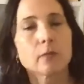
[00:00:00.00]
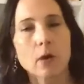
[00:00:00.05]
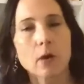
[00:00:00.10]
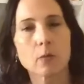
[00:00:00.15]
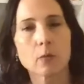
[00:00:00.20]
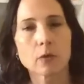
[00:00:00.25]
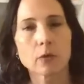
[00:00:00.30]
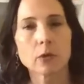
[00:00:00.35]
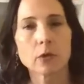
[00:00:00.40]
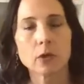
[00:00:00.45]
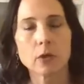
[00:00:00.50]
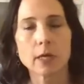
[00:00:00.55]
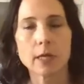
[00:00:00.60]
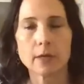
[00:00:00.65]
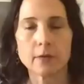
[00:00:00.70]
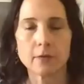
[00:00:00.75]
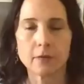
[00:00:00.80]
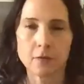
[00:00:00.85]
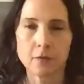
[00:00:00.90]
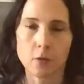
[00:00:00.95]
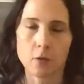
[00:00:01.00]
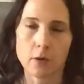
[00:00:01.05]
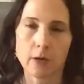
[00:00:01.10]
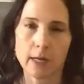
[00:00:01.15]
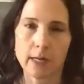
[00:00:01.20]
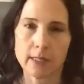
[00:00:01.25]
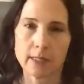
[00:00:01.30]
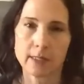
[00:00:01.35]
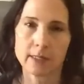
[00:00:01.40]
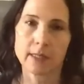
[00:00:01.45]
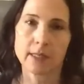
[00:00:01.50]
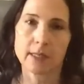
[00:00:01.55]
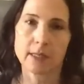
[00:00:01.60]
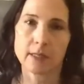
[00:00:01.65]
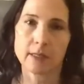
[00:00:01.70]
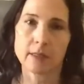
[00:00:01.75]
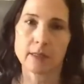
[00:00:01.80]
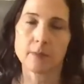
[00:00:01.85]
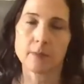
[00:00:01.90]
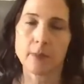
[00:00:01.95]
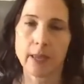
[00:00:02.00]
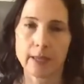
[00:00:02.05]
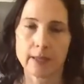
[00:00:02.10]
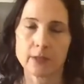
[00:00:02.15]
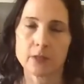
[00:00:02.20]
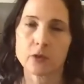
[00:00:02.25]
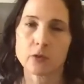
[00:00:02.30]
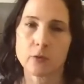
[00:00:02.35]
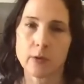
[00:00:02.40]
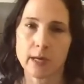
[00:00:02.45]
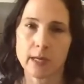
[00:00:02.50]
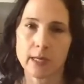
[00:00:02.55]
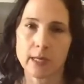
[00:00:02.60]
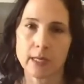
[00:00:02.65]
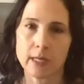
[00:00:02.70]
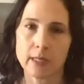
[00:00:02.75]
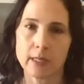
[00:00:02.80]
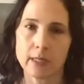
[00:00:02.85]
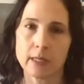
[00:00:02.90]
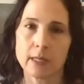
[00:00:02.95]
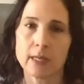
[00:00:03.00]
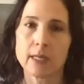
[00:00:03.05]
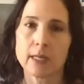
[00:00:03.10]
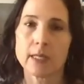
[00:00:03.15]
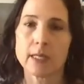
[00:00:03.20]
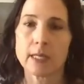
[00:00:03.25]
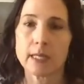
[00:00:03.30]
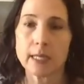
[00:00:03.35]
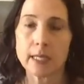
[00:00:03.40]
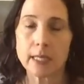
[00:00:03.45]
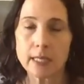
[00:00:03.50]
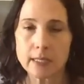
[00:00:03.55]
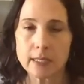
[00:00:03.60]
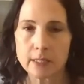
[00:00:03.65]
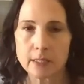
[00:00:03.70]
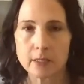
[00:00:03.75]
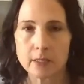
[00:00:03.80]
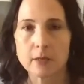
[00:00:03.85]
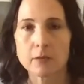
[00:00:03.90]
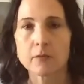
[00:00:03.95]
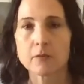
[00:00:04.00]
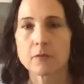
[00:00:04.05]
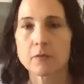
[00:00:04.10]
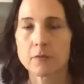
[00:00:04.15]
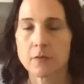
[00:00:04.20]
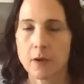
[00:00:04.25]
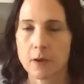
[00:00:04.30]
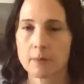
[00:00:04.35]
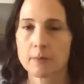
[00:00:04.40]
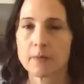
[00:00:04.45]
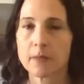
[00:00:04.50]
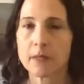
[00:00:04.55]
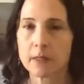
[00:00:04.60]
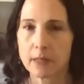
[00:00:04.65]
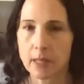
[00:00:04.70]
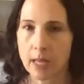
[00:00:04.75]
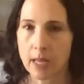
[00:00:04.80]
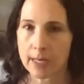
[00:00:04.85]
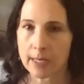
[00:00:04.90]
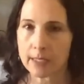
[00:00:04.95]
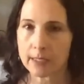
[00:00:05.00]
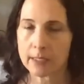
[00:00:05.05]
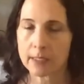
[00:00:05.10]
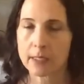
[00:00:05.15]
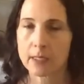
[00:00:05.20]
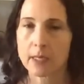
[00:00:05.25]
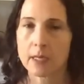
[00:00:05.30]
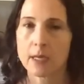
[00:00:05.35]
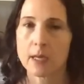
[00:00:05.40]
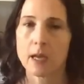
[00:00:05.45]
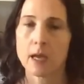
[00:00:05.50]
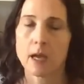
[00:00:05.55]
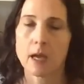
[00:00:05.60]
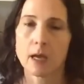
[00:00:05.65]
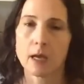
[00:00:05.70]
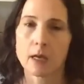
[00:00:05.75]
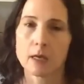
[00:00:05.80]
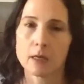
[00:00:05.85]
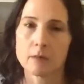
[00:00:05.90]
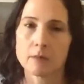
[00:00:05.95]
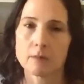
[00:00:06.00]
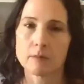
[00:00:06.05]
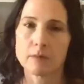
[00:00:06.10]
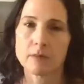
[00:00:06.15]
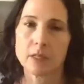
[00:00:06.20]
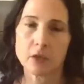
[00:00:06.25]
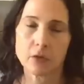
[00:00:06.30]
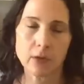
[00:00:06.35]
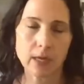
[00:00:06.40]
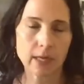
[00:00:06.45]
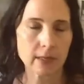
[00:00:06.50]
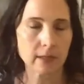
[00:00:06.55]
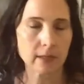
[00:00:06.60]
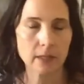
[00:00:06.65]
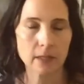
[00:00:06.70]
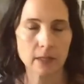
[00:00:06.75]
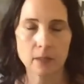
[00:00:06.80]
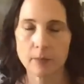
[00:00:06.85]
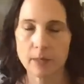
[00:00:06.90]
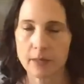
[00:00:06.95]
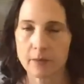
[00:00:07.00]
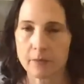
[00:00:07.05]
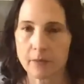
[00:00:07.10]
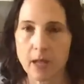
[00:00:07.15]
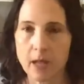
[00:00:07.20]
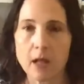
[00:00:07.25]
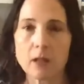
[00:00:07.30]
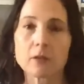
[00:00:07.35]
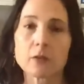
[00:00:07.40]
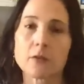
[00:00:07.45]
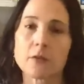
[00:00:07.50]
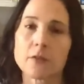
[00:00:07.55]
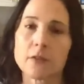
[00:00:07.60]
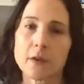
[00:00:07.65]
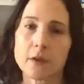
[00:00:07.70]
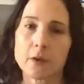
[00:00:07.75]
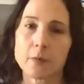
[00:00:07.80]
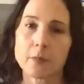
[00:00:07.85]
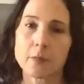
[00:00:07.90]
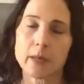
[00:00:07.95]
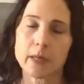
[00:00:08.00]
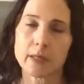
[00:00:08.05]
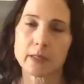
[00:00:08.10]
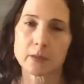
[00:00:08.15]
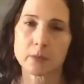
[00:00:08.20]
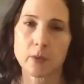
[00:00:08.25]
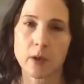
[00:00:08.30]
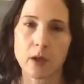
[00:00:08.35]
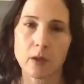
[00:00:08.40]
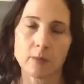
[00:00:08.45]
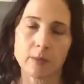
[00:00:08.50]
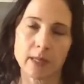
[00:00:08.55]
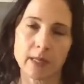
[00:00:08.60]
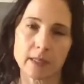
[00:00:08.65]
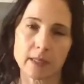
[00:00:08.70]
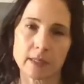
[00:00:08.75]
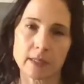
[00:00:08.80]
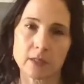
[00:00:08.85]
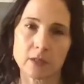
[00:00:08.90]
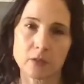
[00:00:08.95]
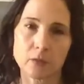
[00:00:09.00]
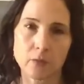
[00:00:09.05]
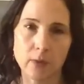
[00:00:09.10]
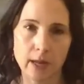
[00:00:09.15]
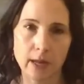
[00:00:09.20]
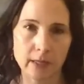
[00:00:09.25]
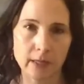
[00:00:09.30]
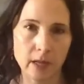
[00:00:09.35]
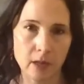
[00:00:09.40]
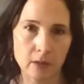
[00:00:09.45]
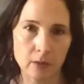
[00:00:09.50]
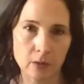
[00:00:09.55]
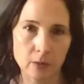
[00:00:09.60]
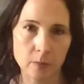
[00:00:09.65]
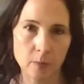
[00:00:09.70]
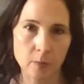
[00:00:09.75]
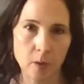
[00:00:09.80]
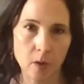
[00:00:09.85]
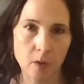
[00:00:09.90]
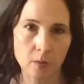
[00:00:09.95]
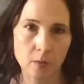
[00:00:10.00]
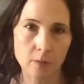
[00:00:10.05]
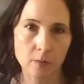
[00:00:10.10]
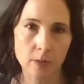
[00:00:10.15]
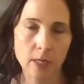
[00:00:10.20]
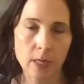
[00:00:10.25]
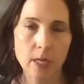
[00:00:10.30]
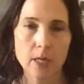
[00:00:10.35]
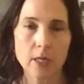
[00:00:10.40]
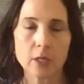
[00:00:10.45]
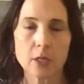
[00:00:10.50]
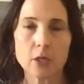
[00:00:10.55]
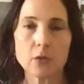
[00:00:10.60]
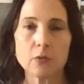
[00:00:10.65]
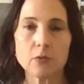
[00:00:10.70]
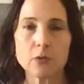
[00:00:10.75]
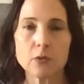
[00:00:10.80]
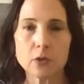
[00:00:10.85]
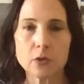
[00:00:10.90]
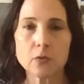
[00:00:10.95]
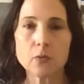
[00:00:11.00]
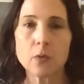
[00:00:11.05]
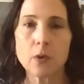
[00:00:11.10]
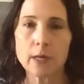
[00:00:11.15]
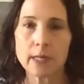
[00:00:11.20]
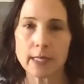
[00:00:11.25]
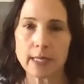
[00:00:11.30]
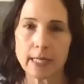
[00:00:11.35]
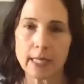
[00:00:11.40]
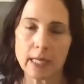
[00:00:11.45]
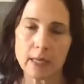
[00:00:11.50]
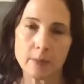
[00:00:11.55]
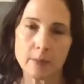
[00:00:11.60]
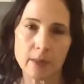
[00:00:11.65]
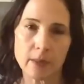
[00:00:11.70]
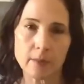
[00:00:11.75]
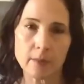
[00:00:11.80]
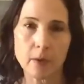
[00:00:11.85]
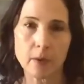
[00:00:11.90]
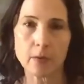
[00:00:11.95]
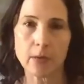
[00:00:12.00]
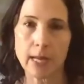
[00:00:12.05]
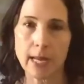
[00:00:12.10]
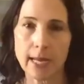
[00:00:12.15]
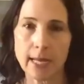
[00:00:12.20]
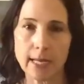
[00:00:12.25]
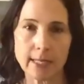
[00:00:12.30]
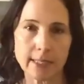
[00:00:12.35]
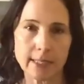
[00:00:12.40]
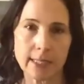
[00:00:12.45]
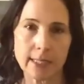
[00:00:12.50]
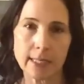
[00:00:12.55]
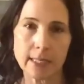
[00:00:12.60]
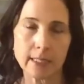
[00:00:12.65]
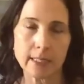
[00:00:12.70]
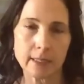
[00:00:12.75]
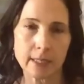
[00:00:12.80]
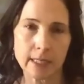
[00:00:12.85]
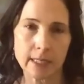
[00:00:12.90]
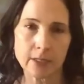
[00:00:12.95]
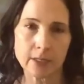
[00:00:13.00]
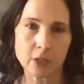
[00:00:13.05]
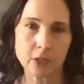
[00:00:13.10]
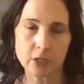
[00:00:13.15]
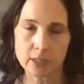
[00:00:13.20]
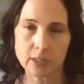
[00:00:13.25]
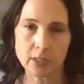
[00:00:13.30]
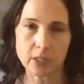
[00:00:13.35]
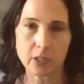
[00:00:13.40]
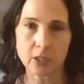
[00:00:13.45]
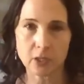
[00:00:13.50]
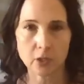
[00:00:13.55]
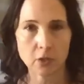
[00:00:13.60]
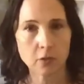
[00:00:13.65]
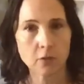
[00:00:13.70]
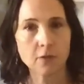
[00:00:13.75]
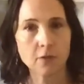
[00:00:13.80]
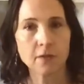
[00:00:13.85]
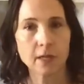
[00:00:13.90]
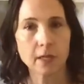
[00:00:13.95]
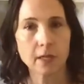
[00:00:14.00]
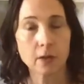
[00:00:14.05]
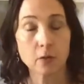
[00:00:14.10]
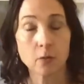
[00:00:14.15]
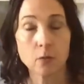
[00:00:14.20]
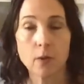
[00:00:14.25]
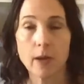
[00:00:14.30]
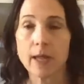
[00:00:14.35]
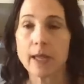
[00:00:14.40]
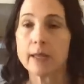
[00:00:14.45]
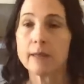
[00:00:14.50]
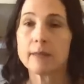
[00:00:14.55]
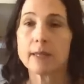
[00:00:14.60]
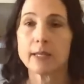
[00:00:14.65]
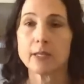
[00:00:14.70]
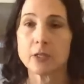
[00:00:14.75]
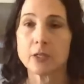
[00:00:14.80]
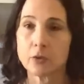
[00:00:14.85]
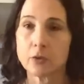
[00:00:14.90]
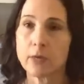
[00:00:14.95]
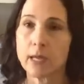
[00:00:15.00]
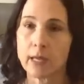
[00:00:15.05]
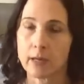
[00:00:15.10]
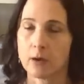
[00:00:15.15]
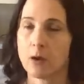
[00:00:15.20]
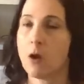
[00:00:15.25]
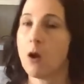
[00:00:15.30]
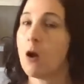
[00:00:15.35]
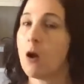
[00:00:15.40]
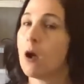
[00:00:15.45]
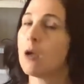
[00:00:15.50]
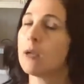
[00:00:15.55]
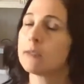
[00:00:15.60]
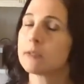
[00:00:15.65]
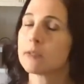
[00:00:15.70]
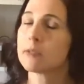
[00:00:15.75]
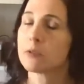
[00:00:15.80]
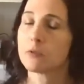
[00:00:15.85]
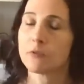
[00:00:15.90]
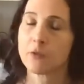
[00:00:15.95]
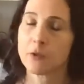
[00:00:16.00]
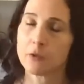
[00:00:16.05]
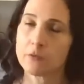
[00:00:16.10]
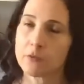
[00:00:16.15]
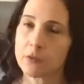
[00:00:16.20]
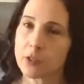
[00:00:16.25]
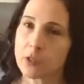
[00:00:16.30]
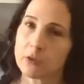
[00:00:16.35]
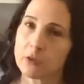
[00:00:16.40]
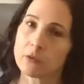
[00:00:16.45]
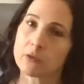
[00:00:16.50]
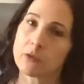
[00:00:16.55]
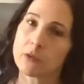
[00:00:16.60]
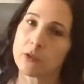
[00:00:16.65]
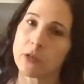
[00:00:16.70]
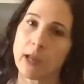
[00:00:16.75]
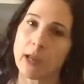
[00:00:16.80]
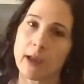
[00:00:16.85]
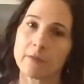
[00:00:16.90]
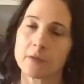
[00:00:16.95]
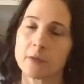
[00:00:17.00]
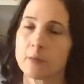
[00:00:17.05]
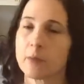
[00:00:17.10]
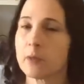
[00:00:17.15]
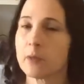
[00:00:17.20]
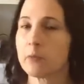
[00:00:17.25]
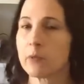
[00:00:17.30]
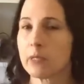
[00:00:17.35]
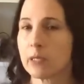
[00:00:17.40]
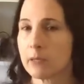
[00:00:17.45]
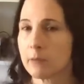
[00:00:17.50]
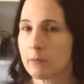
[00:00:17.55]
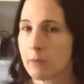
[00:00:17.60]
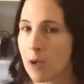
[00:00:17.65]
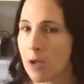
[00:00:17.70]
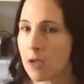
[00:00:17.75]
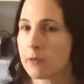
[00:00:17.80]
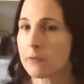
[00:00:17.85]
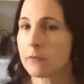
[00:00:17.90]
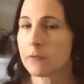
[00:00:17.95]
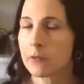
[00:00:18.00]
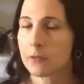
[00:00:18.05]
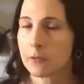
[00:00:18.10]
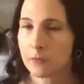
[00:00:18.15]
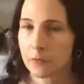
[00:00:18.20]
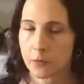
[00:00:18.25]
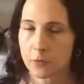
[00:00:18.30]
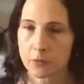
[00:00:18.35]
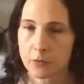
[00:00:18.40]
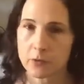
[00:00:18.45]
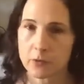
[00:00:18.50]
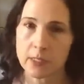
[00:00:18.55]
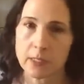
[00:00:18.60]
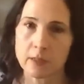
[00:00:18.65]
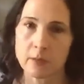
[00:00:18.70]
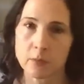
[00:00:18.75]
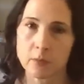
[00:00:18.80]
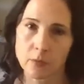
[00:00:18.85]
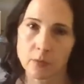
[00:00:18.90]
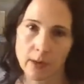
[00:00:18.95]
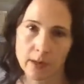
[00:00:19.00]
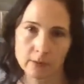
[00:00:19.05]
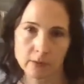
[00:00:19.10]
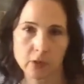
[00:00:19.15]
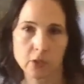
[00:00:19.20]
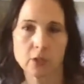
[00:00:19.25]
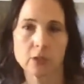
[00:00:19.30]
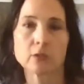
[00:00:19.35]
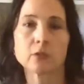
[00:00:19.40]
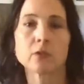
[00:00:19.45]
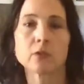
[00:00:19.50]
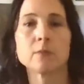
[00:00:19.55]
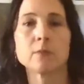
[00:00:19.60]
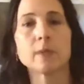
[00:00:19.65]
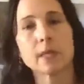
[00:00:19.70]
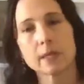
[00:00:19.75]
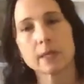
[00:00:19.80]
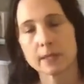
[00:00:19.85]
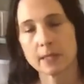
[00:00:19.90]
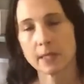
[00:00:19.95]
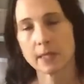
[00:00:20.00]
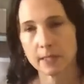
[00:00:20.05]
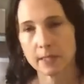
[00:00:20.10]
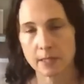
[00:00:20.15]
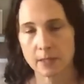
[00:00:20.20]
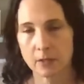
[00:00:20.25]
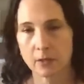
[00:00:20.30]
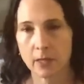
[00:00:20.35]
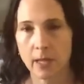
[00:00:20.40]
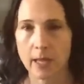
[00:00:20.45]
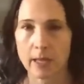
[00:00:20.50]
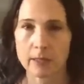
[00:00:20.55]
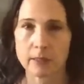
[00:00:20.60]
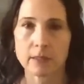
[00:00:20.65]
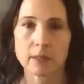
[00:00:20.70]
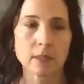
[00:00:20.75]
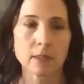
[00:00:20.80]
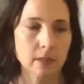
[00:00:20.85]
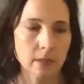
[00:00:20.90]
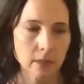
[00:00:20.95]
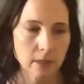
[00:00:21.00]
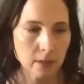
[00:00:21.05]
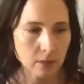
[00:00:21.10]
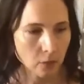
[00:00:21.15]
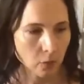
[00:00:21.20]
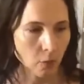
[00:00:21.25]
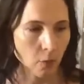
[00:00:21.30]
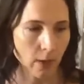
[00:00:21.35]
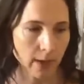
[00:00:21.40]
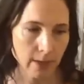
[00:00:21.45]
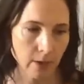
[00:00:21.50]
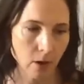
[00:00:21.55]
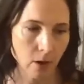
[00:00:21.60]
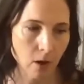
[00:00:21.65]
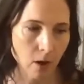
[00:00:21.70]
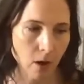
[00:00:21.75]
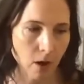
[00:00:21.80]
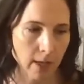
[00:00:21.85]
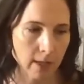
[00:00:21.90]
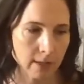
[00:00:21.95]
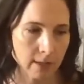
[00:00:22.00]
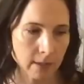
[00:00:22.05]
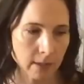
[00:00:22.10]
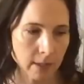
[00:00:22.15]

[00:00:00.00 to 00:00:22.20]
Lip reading: What we're looking for is the penetrating heat from the light. You get a little bit of color therapy as well because it's the red colored bulb. You do want to keep it about 18 inches to 2 feet away. They do get hot. So if you have children, you have to be really mindful if you're using them around children because they still get quite hot.